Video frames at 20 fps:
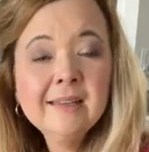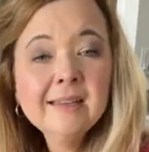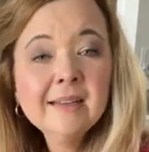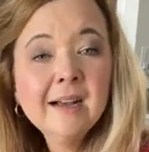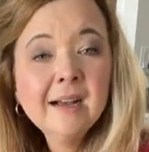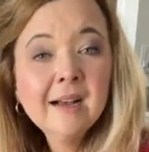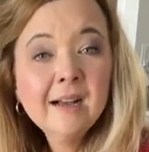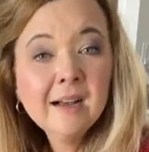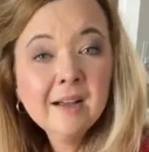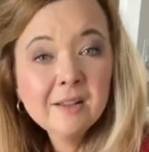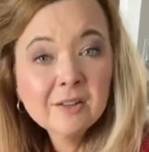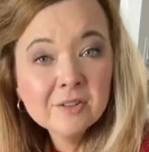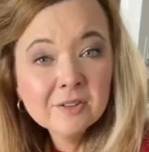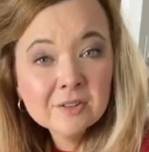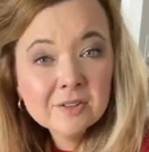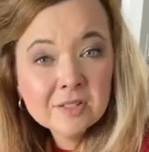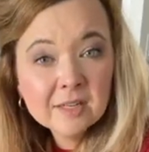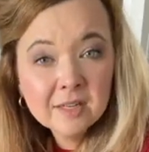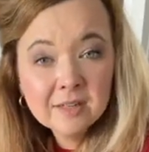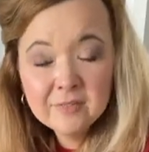and
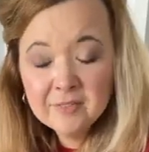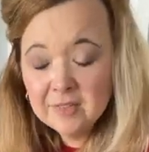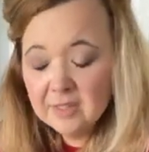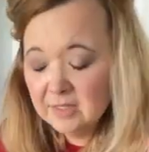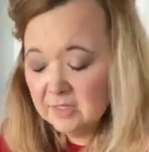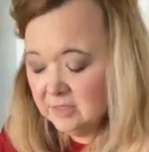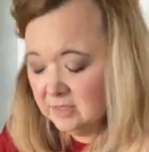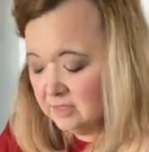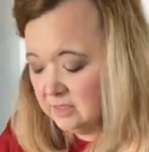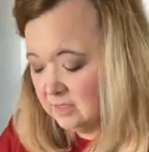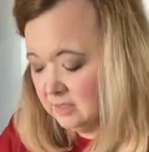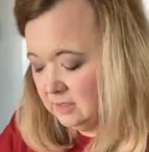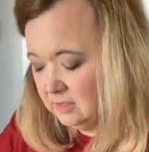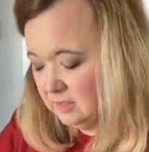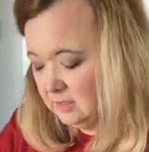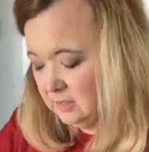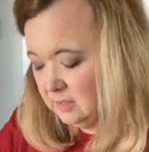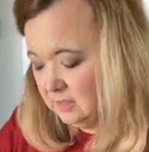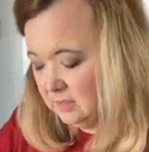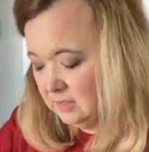others of
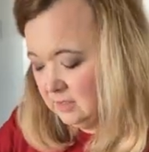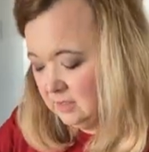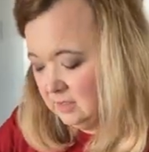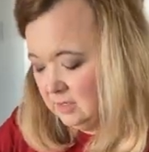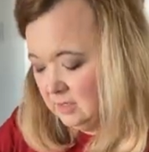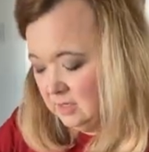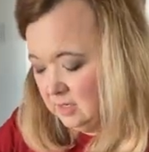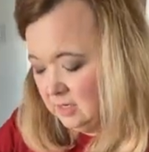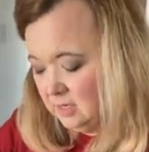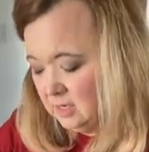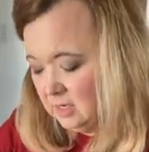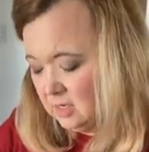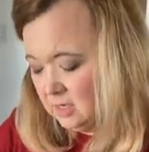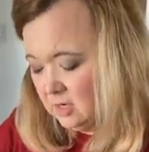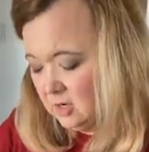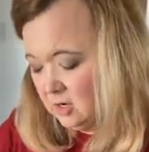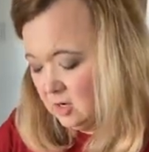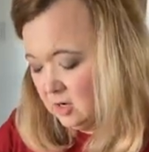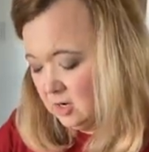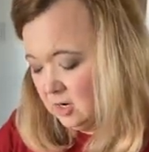us
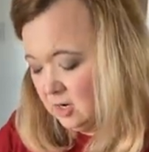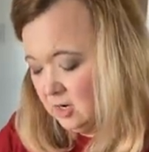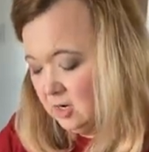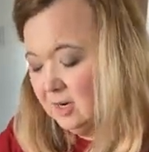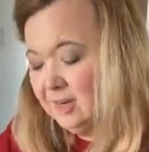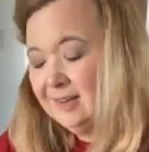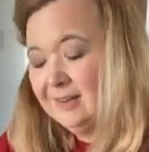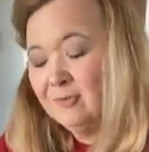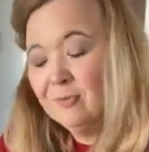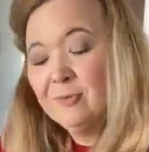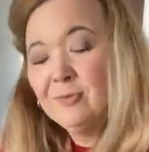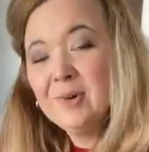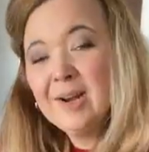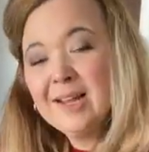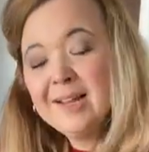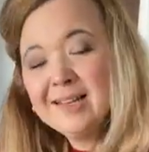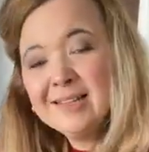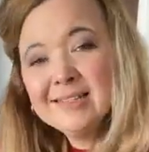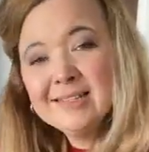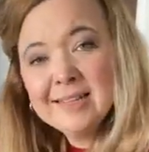are
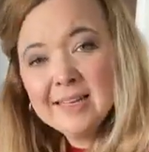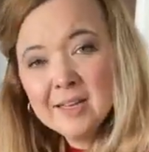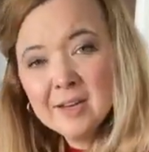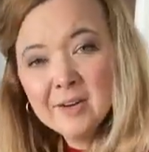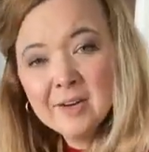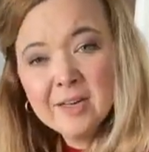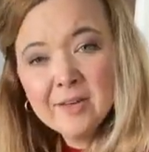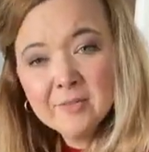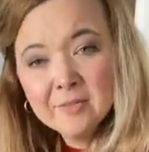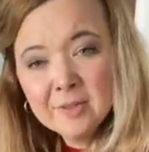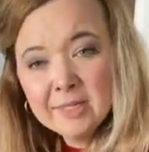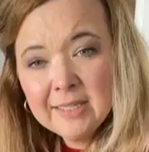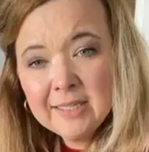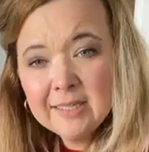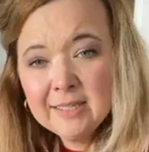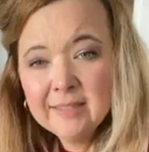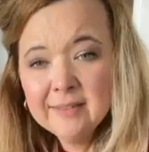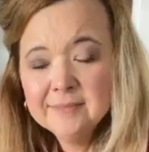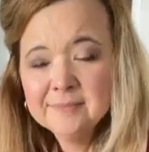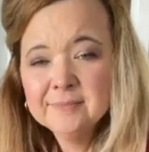write it down and
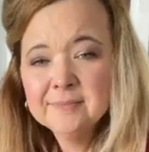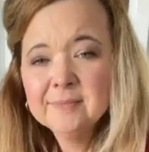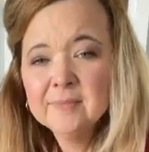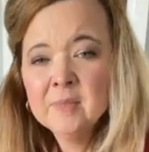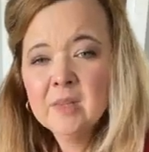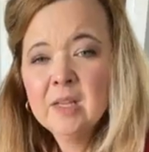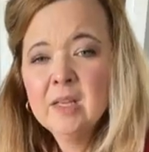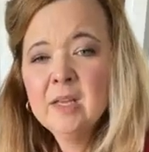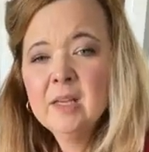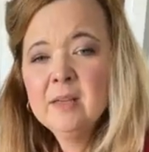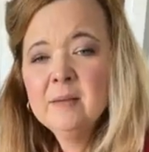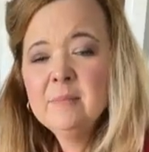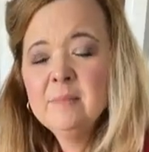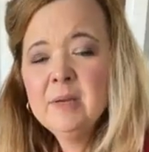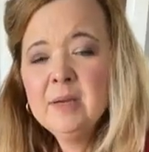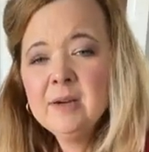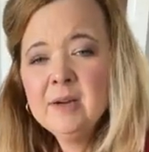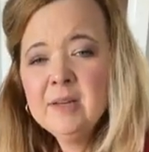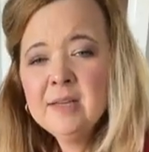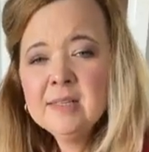read it.
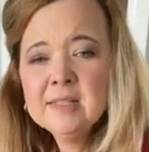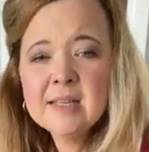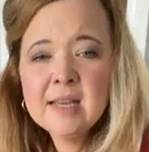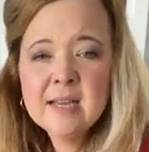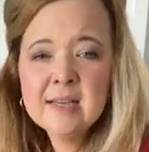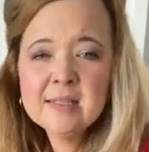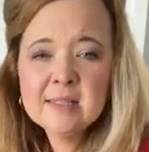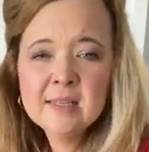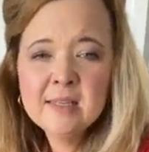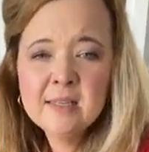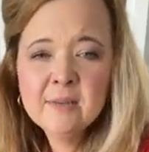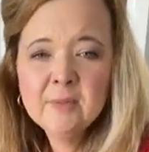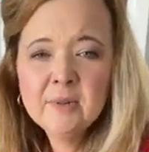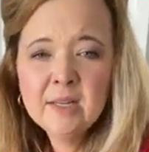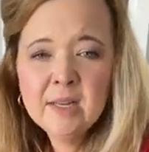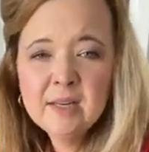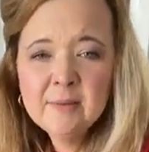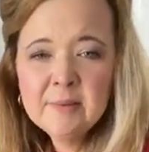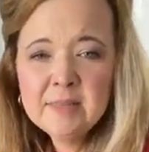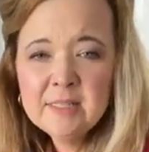Mary is
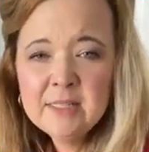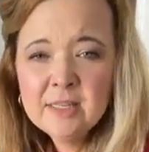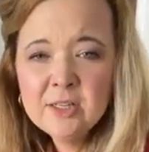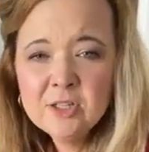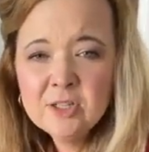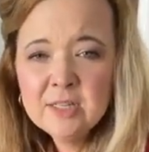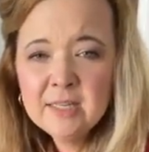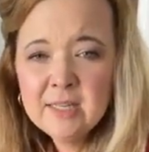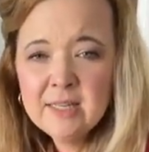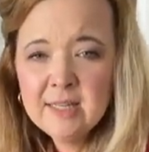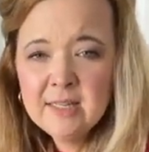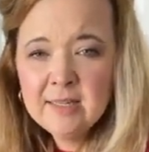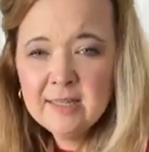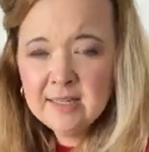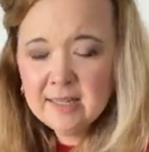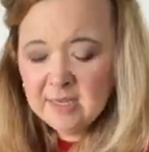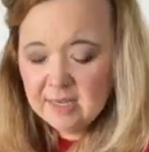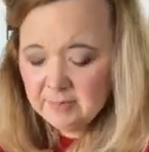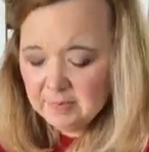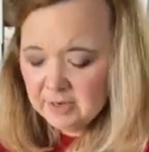asking, will I be teaching
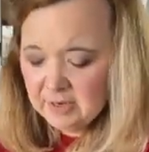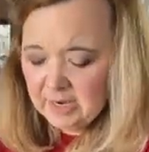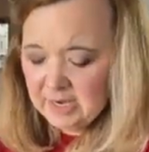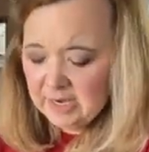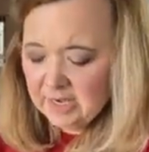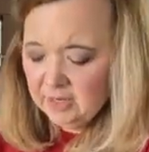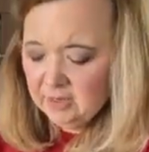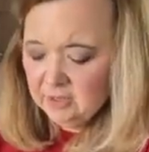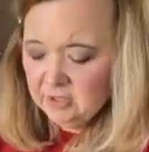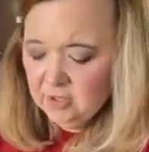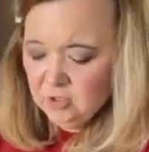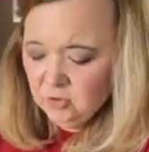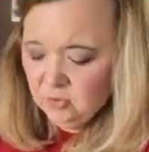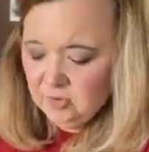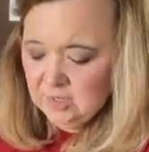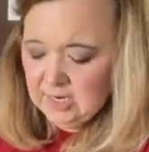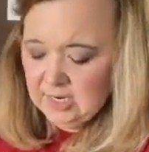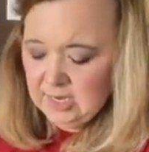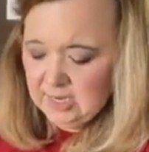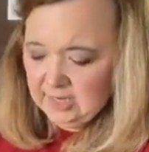anything about how to
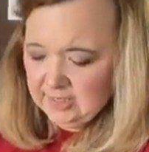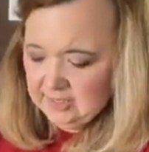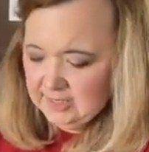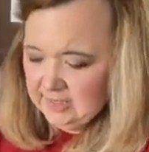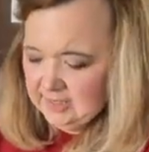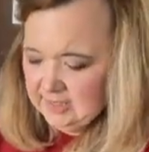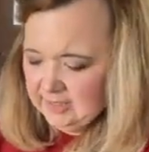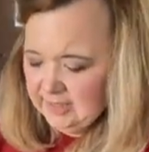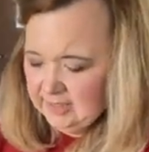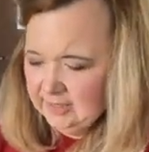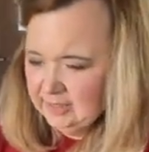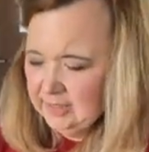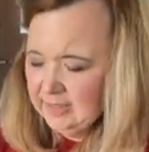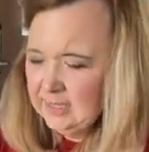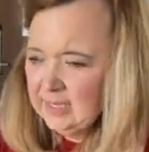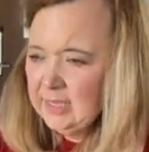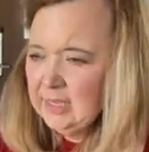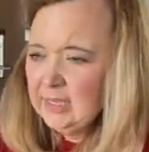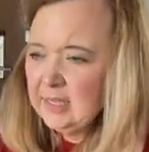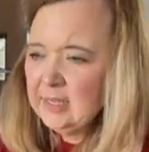join Etsy?
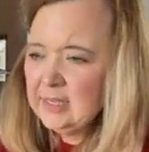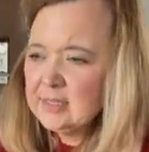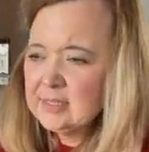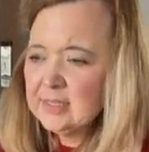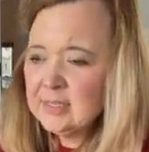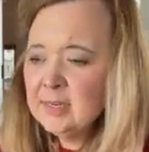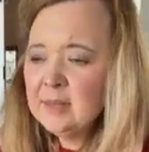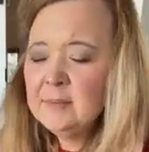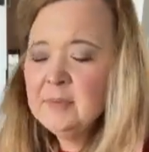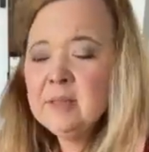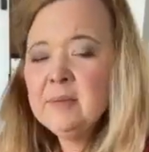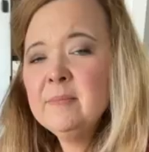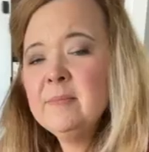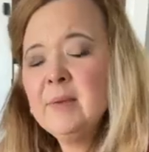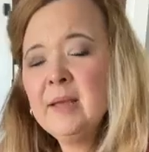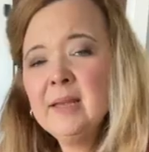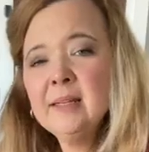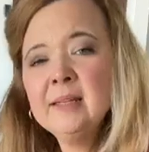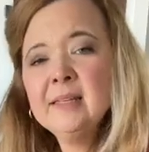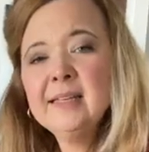It's going to
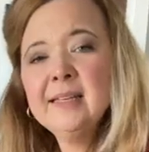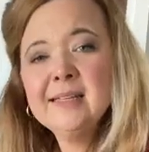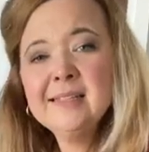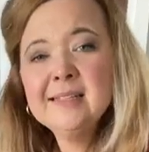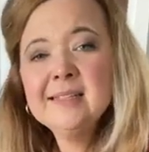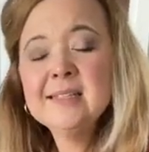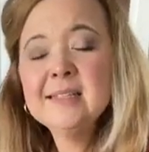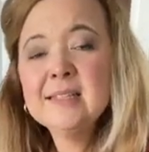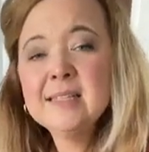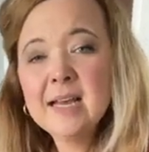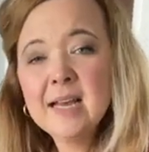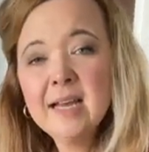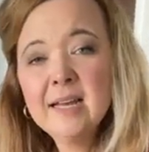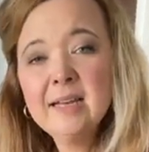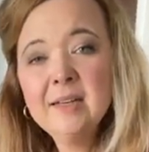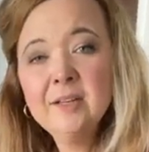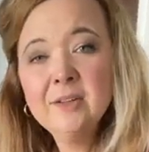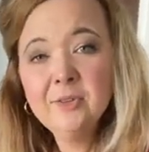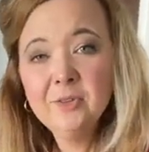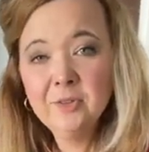be mainly a
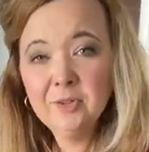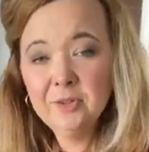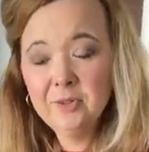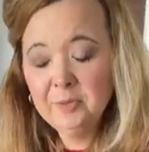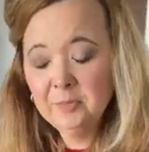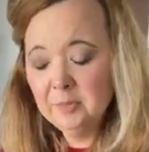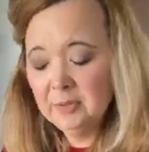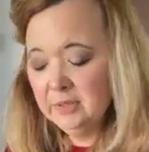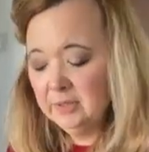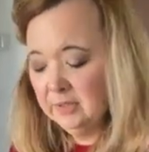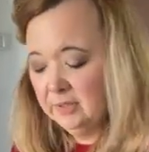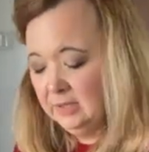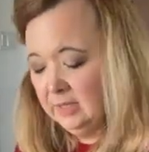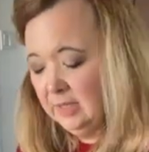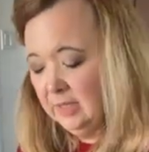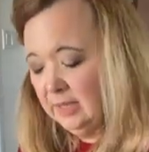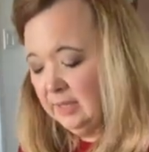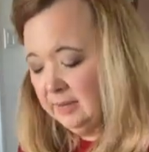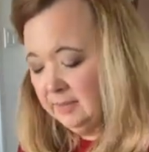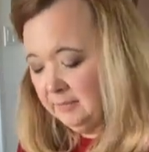design group,
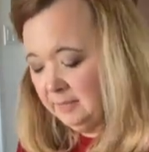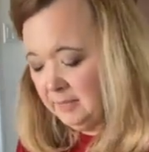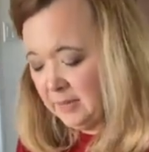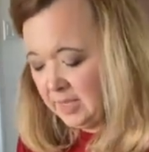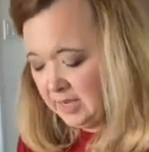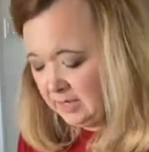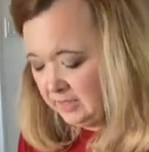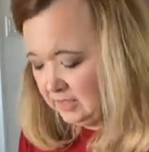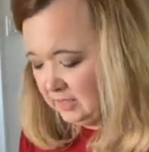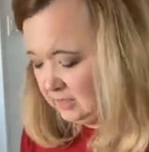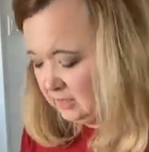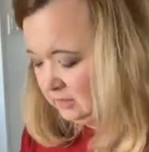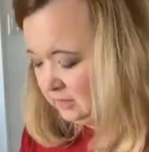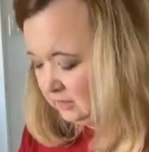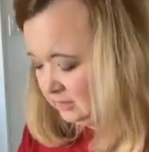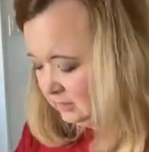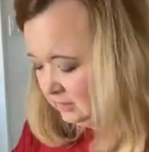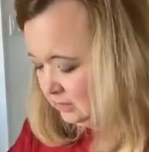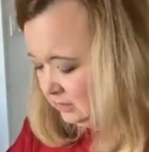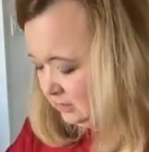but
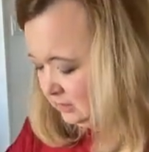